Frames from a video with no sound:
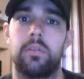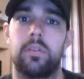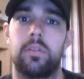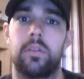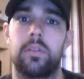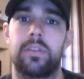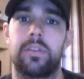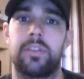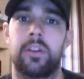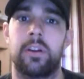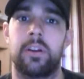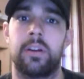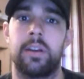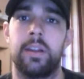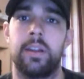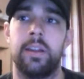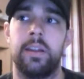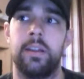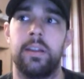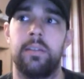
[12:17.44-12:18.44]

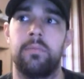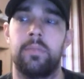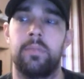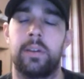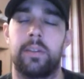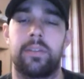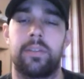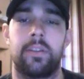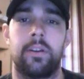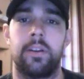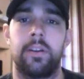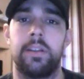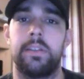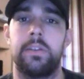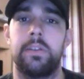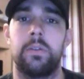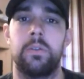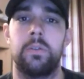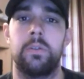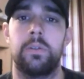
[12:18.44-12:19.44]
30 what
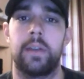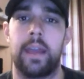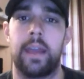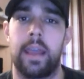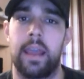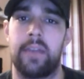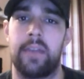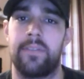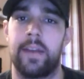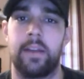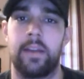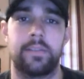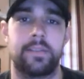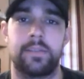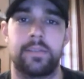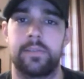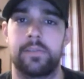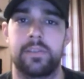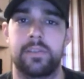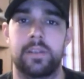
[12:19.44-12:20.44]
32 and a half
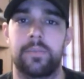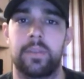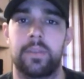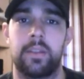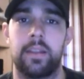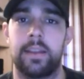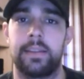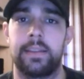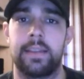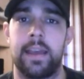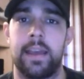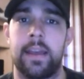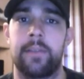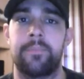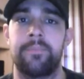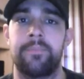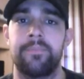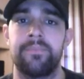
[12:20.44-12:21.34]
ounces or something like that.